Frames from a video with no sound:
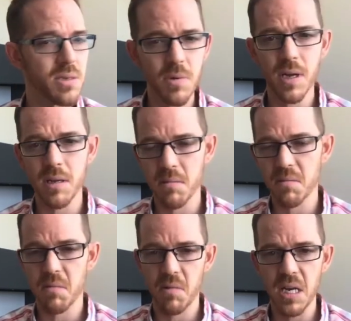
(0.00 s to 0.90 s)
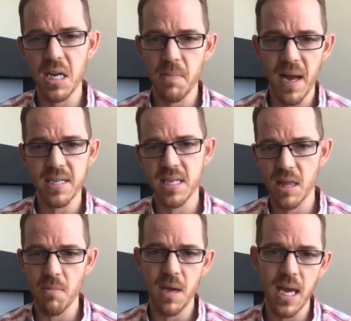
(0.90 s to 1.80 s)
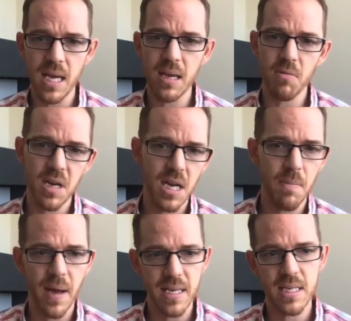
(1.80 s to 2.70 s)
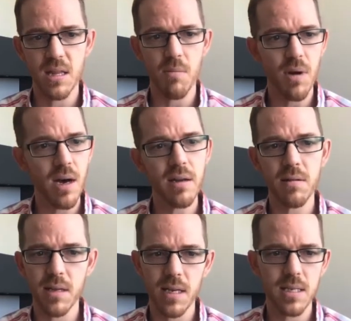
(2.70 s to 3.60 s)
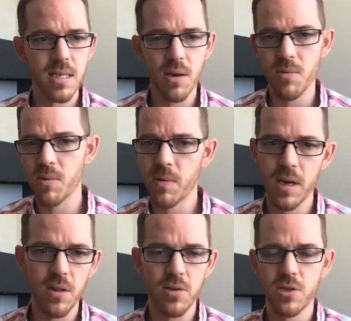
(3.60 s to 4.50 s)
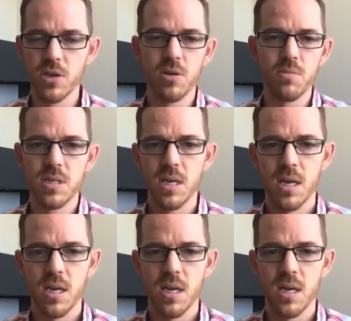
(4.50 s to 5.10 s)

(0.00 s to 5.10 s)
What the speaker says: Well, we need to pass in the make and we need to pass in the model, and it's like, well, what other terms